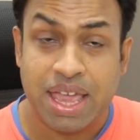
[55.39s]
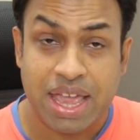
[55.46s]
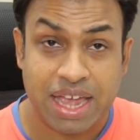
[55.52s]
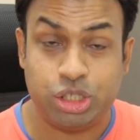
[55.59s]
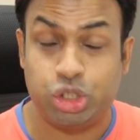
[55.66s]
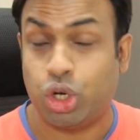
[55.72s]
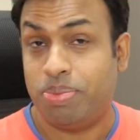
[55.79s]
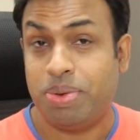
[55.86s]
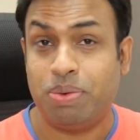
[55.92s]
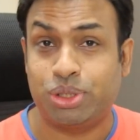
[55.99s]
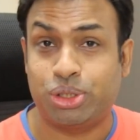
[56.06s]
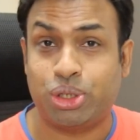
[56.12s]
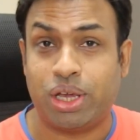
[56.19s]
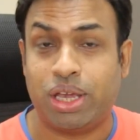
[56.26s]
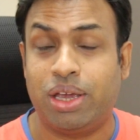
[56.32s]
And Xiaomi
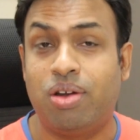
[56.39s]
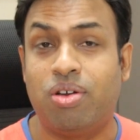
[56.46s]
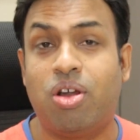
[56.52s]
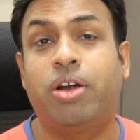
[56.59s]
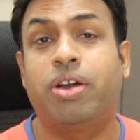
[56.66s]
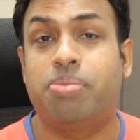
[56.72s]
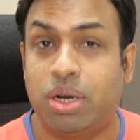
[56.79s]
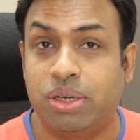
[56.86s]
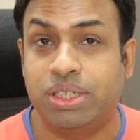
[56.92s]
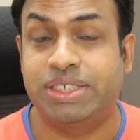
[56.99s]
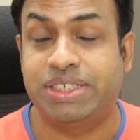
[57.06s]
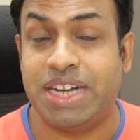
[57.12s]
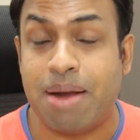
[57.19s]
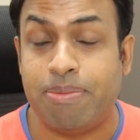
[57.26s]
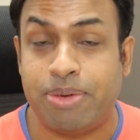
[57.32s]
was talking a lot about the
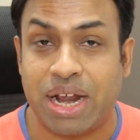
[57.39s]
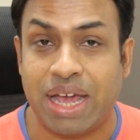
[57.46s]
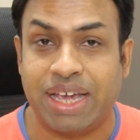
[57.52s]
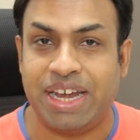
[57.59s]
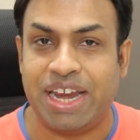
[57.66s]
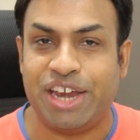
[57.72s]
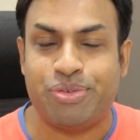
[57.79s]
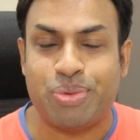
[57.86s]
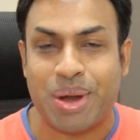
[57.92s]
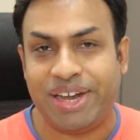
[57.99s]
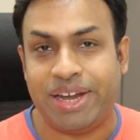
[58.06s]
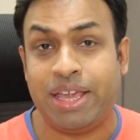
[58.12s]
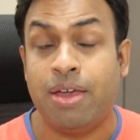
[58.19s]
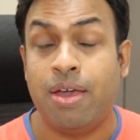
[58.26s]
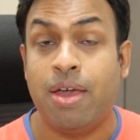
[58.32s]
Snapdragon
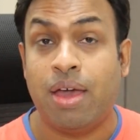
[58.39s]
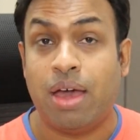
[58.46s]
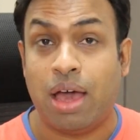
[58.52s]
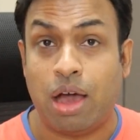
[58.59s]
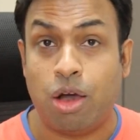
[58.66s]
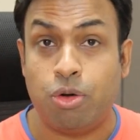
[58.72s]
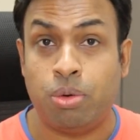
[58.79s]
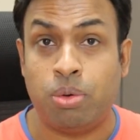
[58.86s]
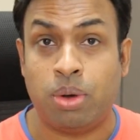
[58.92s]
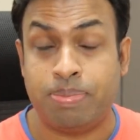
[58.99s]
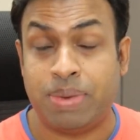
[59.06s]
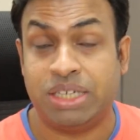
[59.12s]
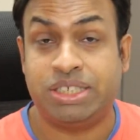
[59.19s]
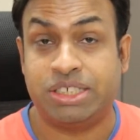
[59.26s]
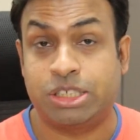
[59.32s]
820, how
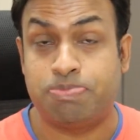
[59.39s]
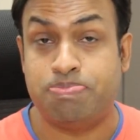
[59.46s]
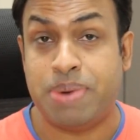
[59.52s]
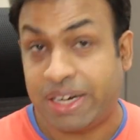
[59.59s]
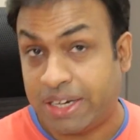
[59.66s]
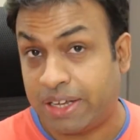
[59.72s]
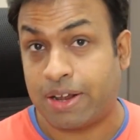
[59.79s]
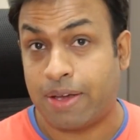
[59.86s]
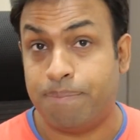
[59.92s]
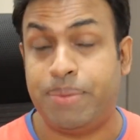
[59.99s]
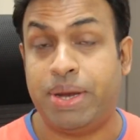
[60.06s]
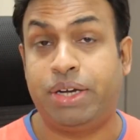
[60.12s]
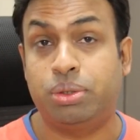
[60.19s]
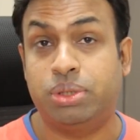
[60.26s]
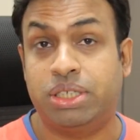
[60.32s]
much it's better
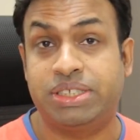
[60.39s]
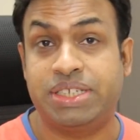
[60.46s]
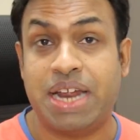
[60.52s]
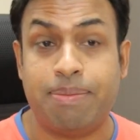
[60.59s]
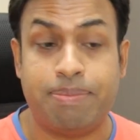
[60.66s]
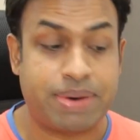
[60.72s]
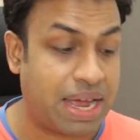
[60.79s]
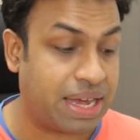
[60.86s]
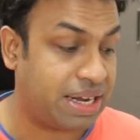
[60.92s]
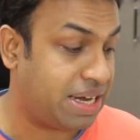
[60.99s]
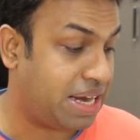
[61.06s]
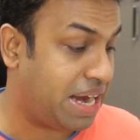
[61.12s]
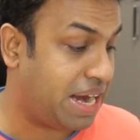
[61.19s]
compared to the Snapdragon